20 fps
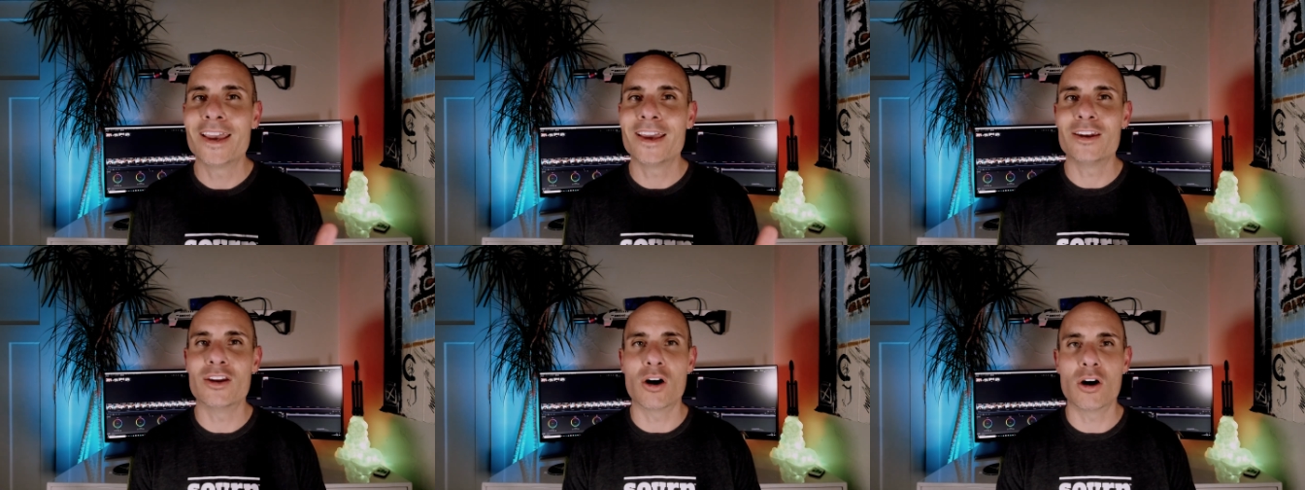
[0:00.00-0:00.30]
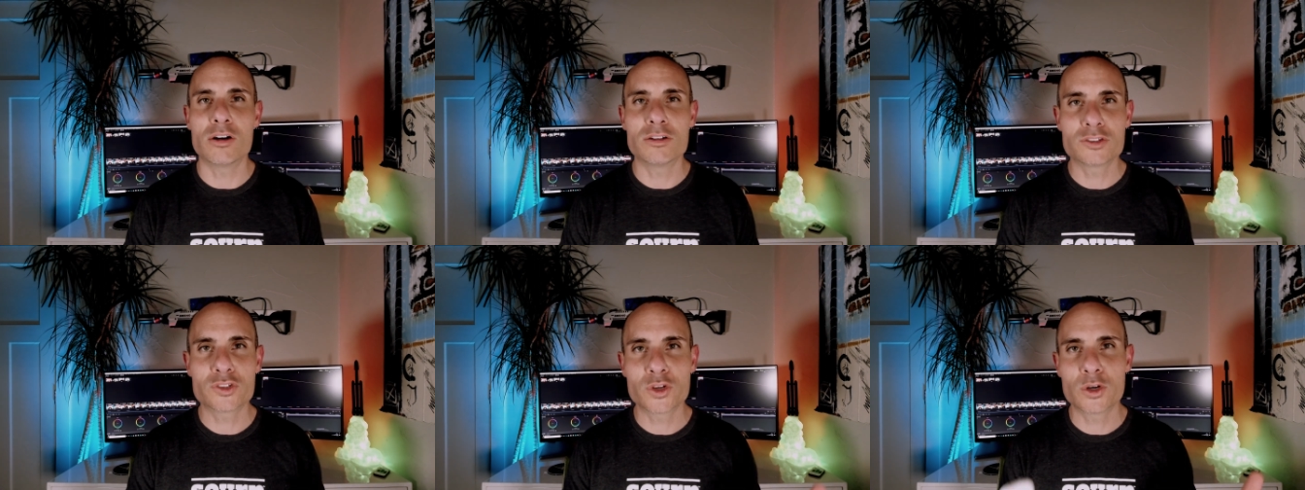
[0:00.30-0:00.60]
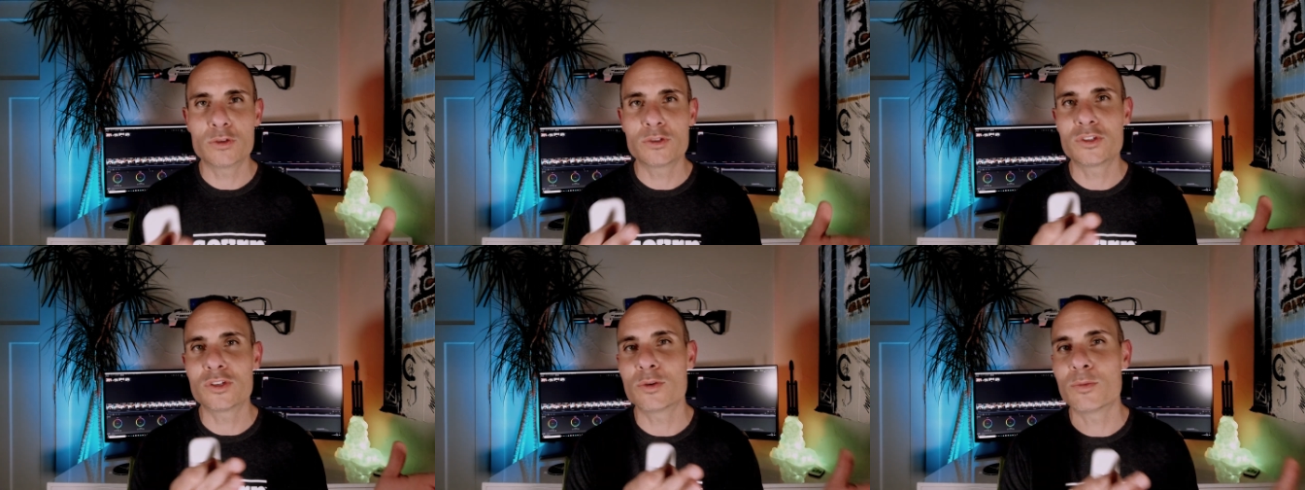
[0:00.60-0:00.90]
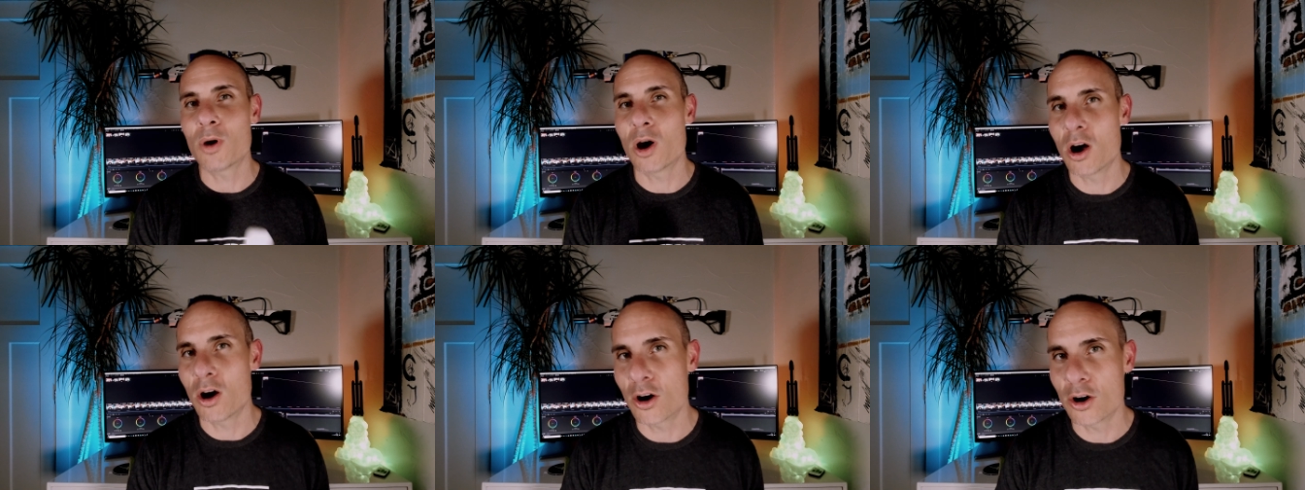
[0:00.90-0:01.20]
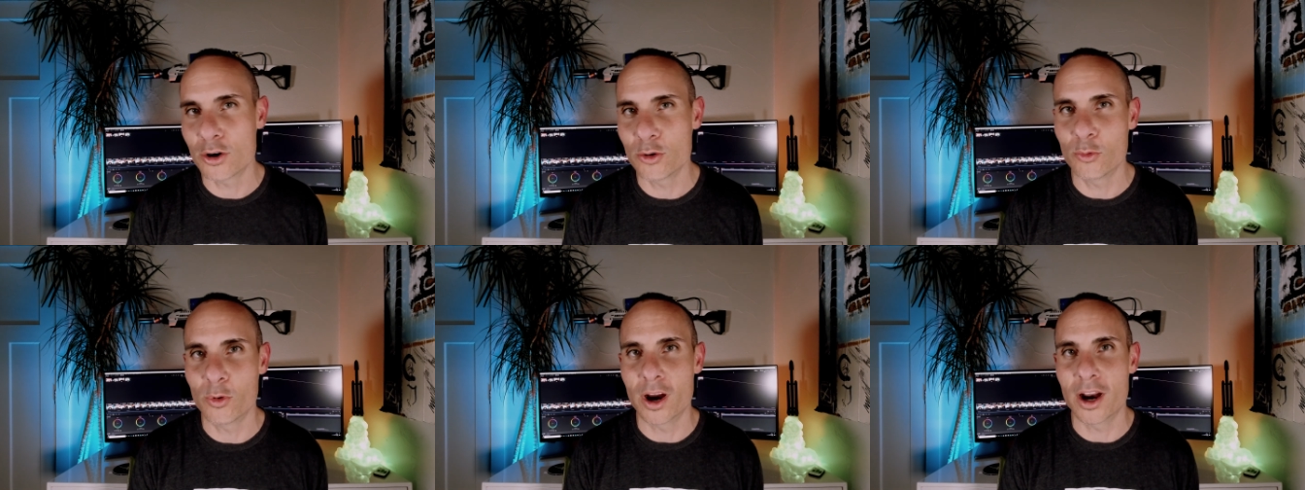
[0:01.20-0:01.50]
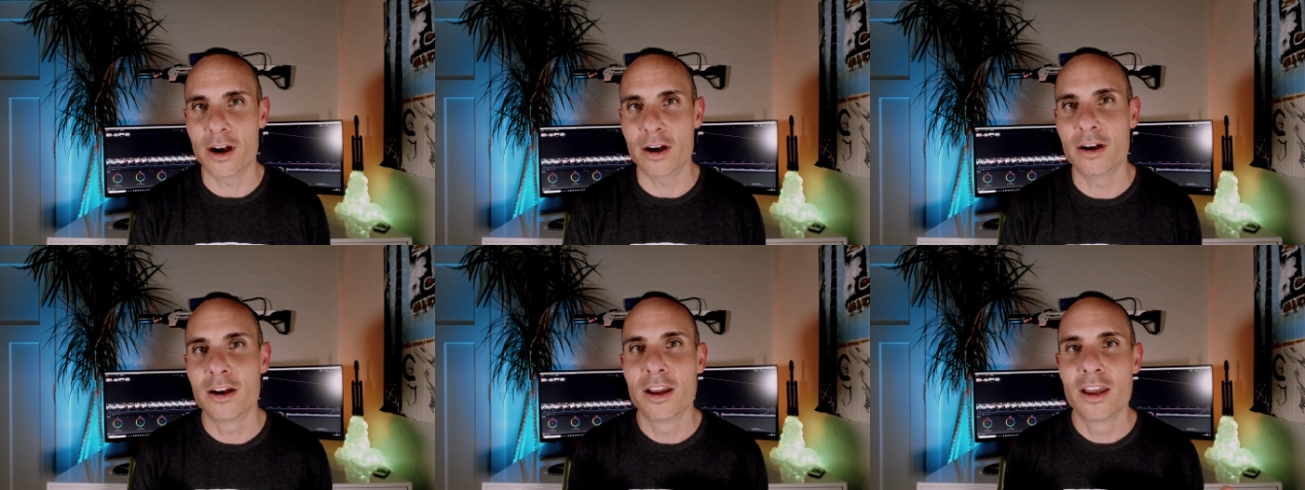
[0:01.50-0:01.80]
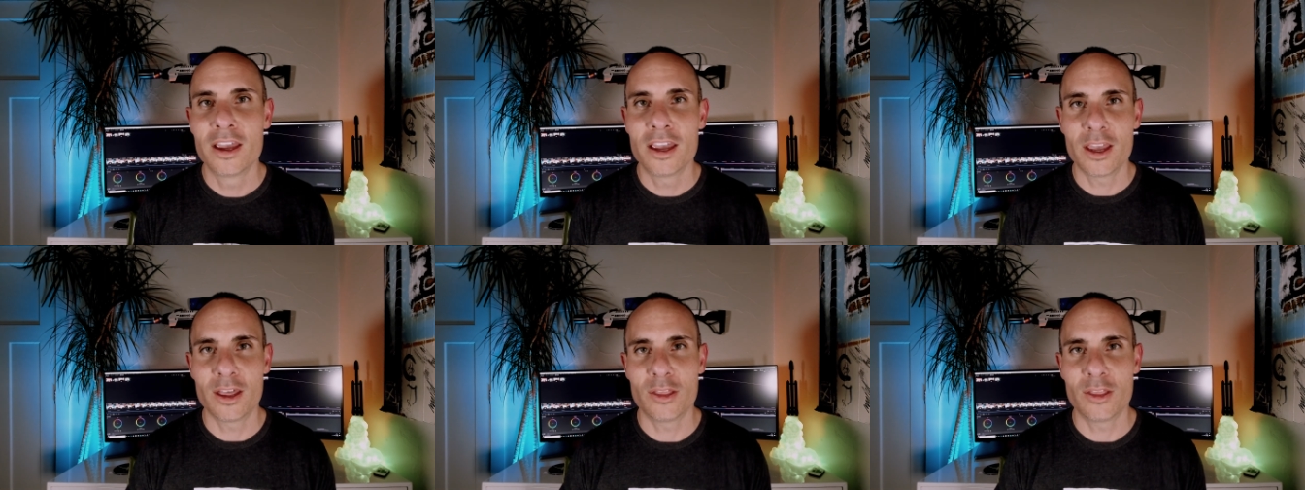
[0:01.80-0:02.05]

and also some hardware